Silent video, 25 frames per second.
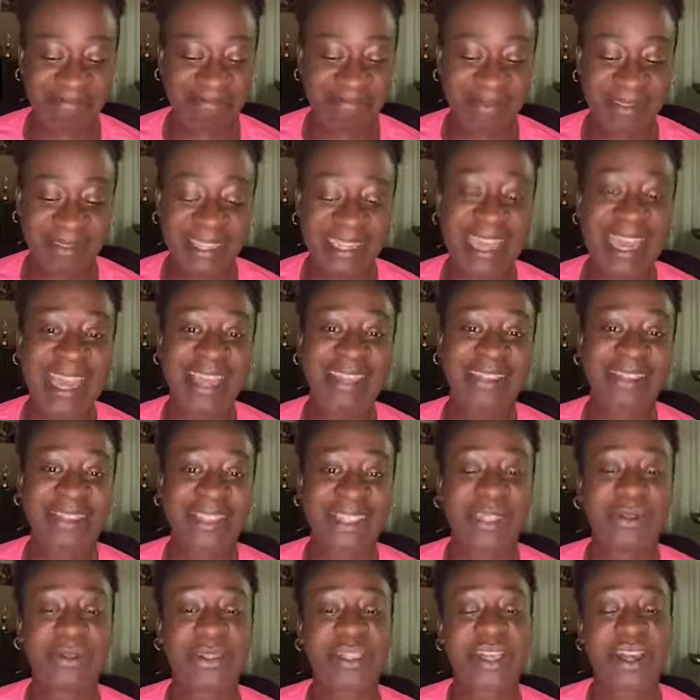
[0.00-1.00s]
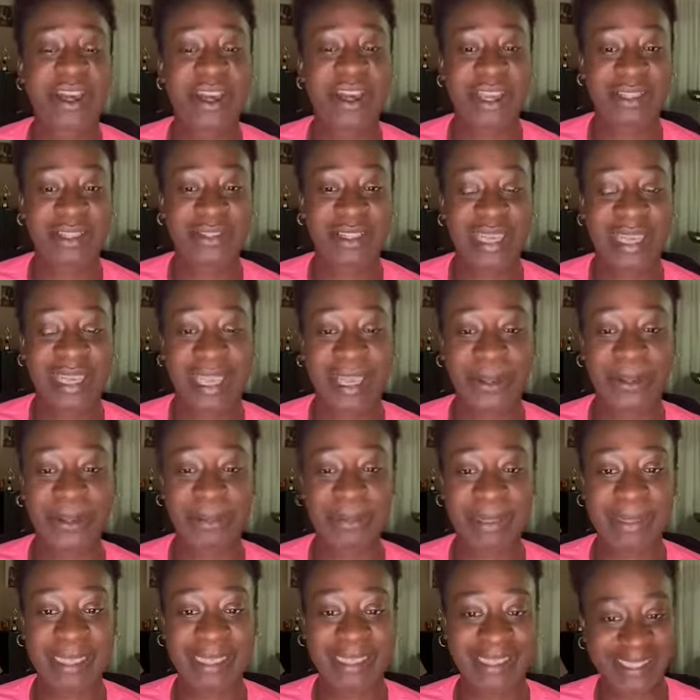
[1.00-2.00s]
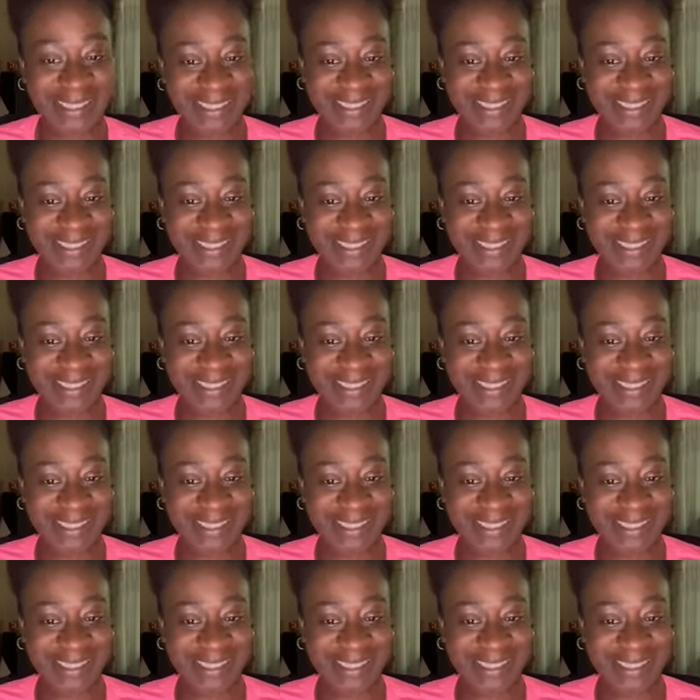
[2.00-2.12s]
yeah, today was hot, so I can't complain.